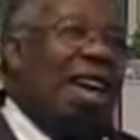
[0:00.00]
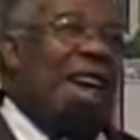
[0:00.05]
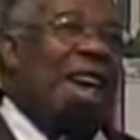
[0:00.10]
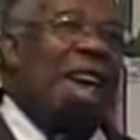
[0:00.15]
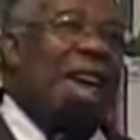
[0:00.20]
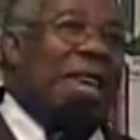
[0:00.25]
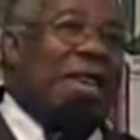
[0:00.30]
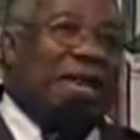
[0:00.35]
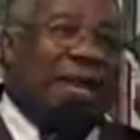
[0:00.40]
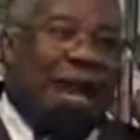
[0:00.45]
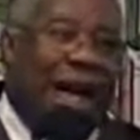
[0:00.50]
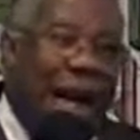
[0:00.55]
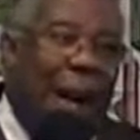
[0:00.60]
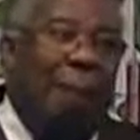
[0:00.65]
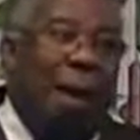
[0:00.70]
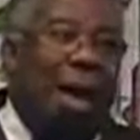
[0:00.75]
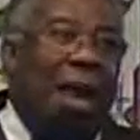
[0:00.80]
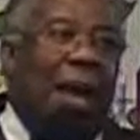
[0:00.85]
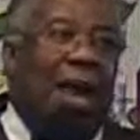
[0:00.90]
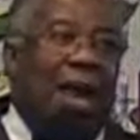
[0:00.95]
He's
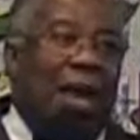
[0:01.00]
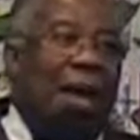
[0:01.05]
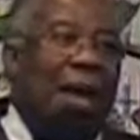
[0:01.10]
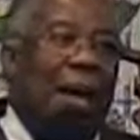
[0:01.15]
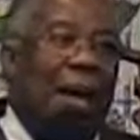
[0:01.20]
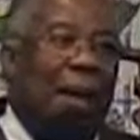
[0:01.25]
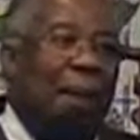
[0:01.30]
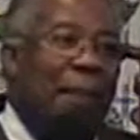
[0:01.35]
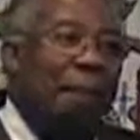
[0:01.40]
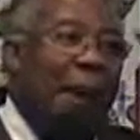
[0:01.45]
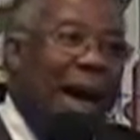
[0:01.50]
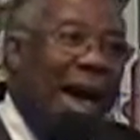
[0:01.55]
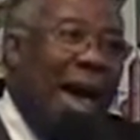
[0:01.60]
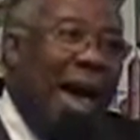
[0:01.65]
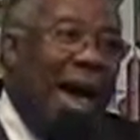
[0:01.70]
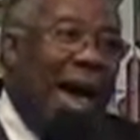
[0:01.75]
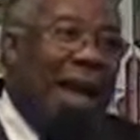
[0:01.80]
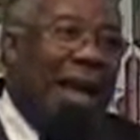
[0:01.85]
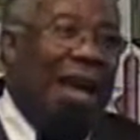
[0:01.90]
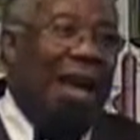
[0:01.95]
coming
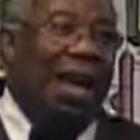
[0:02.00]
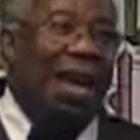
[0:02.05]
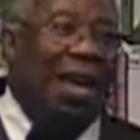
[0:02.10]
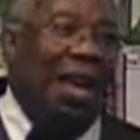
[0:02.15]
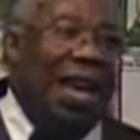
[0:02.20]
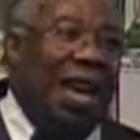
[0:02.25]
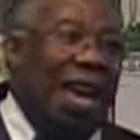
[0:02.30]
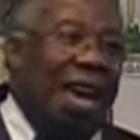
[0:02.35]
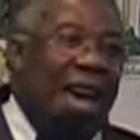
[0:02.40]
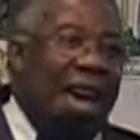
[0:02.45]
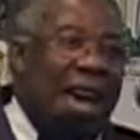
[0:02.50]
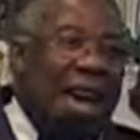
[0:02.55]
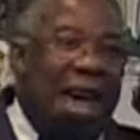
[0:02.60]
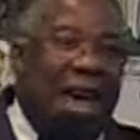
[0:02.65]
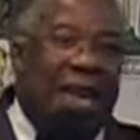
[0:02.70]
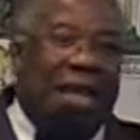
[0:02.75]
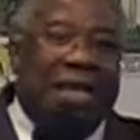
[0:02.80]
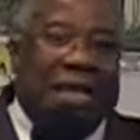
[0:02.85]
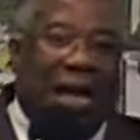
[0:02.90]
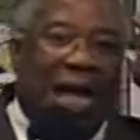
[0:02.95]
back. Yes.
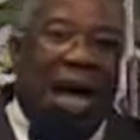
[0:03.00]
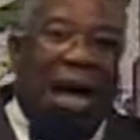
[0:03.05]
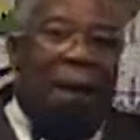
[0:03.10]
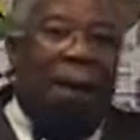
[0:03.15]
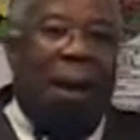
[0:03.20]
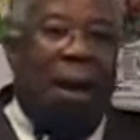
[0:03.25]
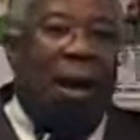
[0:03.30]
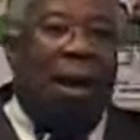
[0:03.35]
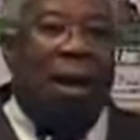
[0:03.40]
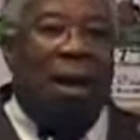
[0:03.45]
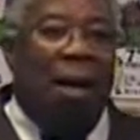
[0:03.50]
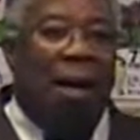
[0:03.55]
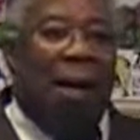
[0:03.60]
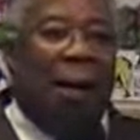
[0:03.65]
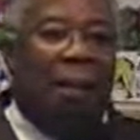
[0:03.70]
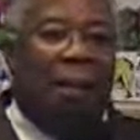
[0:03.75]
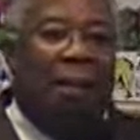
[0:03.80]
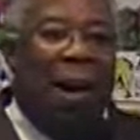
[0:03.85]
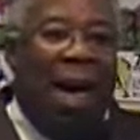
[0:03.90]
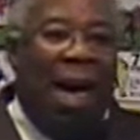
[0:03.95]
He's coming
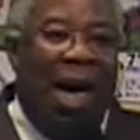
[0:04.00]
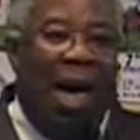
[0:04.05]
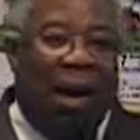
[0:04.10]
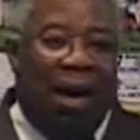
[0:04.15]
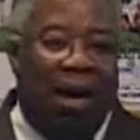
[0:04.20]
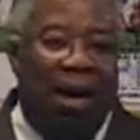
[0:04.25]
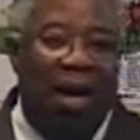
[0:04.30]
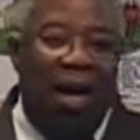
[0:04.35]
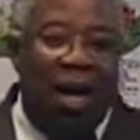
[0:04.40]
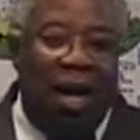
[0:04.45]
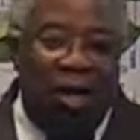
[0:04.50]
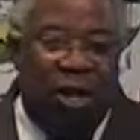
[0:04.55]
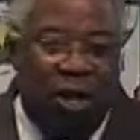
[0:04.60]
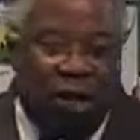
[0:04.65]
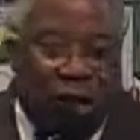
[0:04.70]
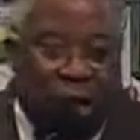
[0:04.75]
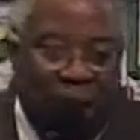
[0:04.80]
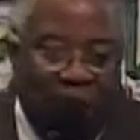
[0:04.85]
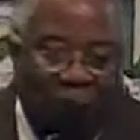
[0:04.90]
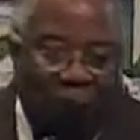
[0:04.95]
back. Right. The
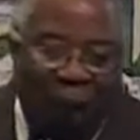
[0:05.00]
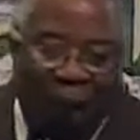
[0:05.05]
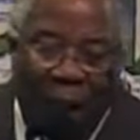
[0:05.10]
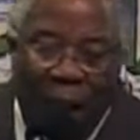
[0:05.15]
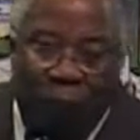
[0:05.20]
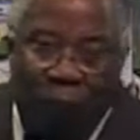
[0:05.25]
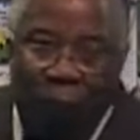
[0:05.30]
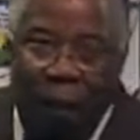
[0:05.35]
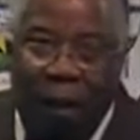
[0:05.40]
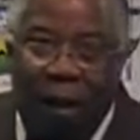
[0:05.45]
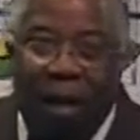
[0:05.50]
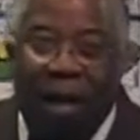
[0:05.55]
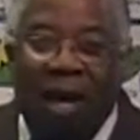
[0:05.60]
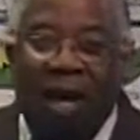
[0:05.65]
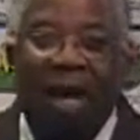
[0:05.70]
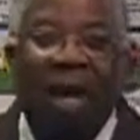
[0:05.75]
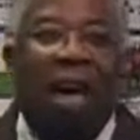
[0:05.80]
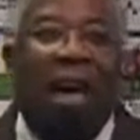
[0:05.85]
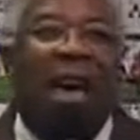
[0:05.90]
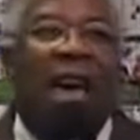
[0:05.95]
Shunammite
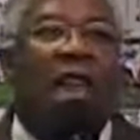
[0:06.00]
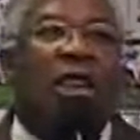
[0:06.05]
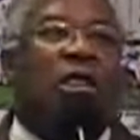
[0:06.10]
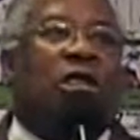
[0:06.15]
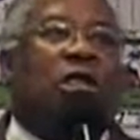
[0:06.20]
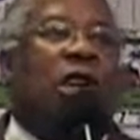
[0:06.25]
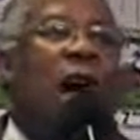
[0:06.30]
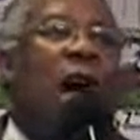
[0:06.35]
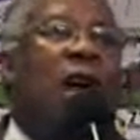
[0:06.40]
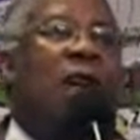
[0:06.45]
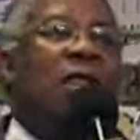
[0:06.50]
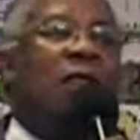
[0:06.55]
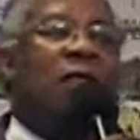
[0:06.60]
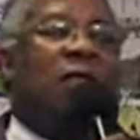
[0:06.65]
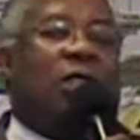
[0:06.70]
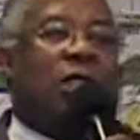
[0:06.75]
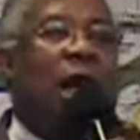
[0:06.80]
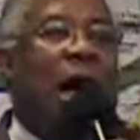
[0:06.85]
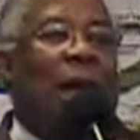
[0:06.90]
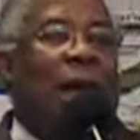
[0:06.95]
woman in Song
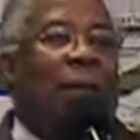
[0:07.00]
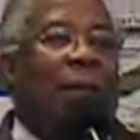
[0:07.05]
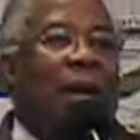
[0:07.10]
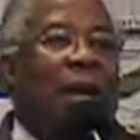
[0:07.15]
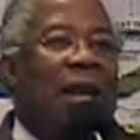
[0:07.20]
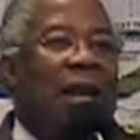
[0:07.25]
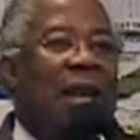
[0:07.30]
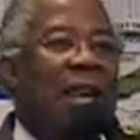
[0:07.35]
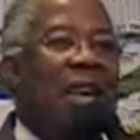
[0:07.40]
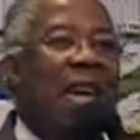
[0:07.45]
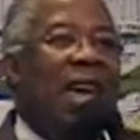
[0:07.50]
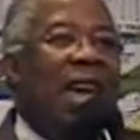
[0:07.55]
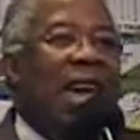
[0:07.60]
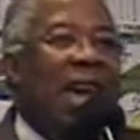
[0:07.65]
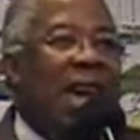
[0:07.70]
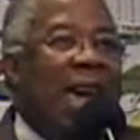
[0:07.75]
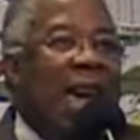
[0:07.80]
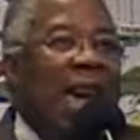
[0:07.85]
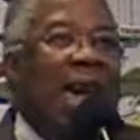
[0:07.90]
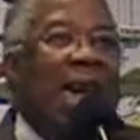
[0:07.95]
of Solomon.
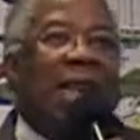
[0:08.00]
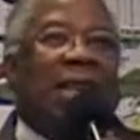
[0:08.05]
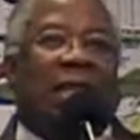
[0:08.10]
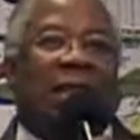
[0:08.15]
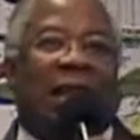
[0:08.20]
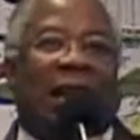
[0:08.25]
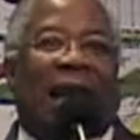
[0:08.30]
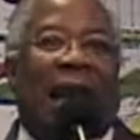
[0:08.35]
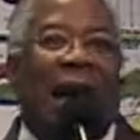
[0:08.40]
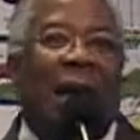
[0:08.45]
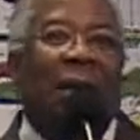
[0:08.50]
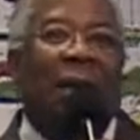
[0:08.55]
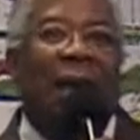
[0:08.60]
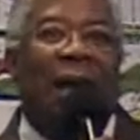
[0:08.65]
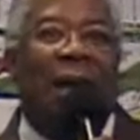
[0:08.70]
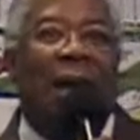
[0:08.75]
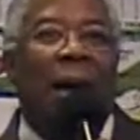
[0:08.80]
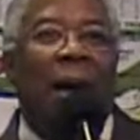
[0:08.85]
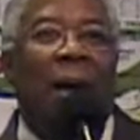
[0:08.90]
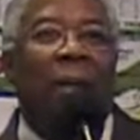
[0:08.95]
He's
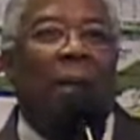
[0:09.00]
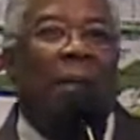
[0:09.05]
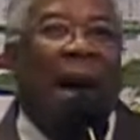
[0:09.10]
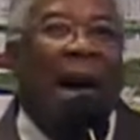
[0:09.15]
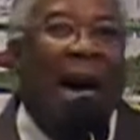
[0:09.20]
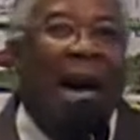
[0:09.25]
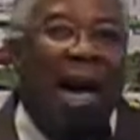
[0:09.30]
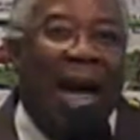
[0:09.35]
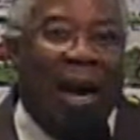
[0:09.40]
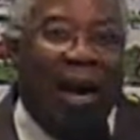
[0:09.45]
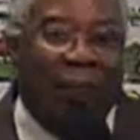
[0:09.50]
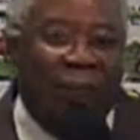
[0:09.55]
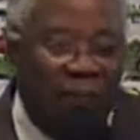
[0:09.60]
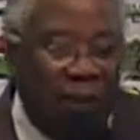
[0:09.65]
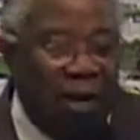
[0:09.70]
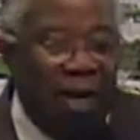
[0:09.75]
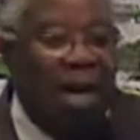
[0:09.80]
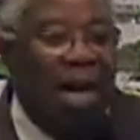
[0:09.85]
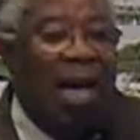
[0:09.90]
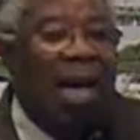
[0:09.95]
coming back.
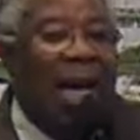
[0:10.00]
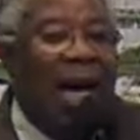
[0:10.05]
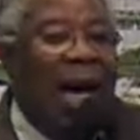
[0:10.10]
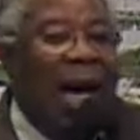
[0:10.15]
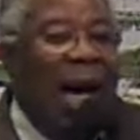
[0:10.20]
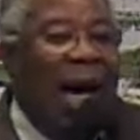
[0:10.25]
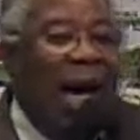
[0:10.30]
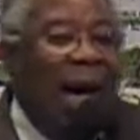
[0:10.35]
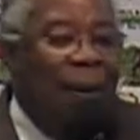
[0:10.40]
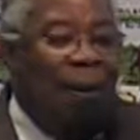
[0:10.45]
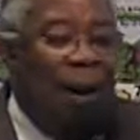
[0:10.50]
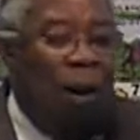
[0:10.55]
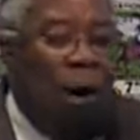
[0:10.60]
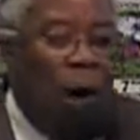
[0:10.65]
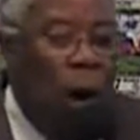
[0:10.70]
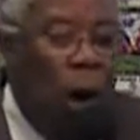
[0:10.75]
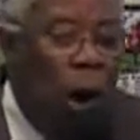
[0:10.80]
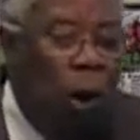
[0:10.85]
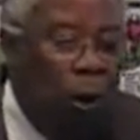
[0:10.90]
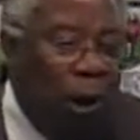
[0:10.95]
Yes. I'm
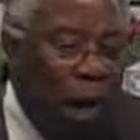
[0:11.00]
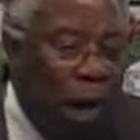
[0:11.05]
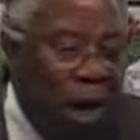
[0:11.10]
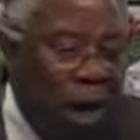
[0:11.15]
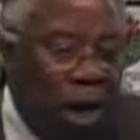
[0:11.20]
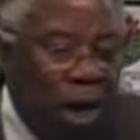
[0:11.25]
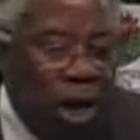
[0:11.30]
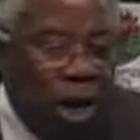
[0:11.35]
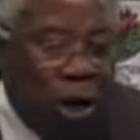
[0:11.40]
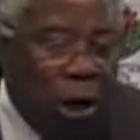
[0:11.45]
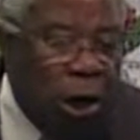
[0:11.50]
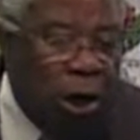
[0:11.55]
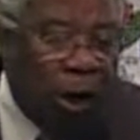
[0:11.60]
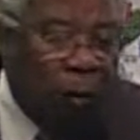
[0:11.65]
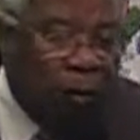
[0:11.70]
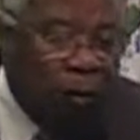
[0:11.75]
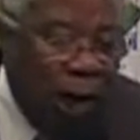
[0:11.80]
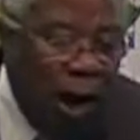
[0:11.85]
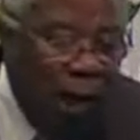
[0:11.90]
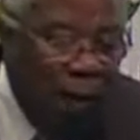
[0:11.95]
holding to
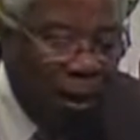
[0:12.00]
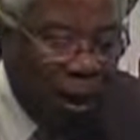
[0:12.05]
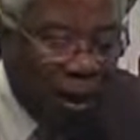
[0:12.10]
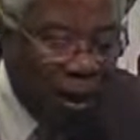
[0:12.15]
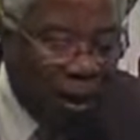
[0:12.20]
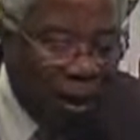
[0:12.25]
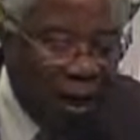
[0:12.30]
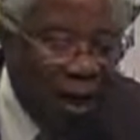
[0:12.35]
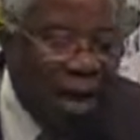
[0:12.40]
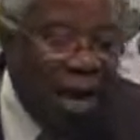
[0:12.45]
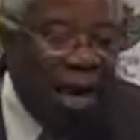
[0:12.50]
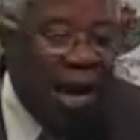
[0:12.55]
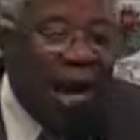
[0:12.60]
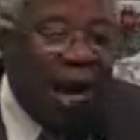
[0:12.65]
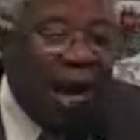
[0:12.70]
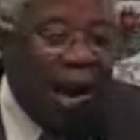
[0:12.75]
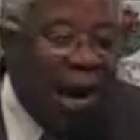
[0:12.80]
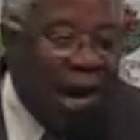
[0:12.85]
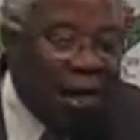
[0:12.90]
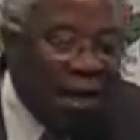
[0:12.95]
the promise. Yes.
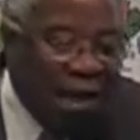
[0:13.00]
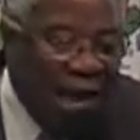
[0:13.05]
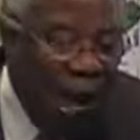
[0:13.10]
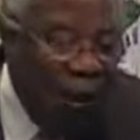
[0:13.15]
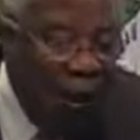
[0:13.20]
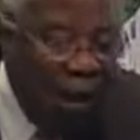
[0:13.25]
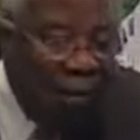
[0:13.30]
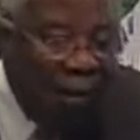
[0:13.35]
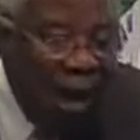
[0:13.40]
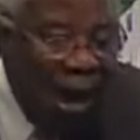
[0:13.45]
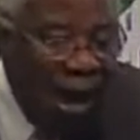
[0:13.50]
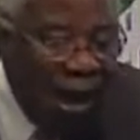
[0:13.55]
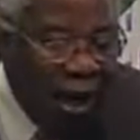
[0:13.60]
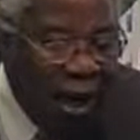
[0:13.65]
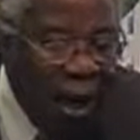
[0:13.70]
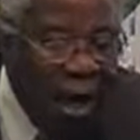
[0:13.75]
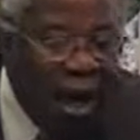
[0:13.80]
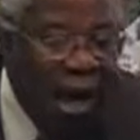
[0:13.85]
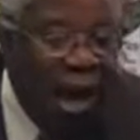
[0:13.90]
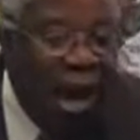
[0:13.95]
He's coming
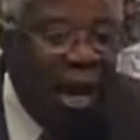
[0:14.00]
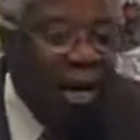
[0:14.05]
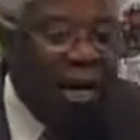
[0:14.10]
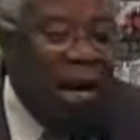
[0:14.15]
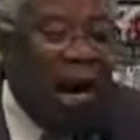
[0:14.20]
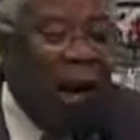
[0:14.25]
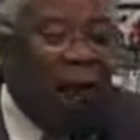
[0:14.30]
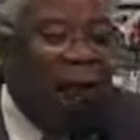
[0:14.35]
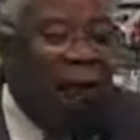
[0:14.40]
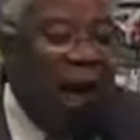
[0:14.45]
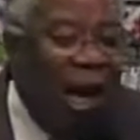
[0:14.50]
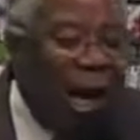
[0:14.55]
back. He said, if